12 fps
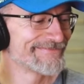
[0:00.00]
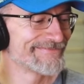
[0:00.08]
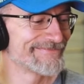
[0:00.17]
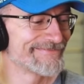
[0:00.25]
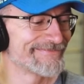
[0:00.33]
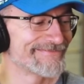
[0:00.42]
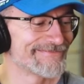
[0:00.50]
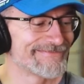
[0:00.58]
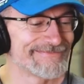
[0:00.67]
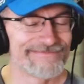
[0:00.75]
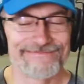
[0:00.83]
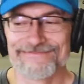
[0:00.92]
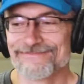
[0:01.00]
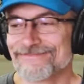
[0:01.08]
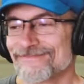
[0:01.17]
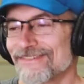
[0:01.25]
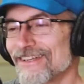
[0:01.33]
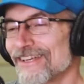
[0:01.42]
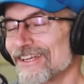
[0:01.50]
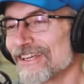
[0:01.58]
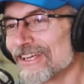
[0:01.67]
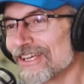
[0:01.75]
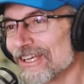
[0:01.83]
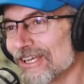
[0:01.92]
been sipping on like vodka.
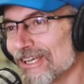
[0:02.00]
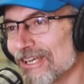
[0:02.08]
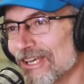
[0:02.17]
It's numb.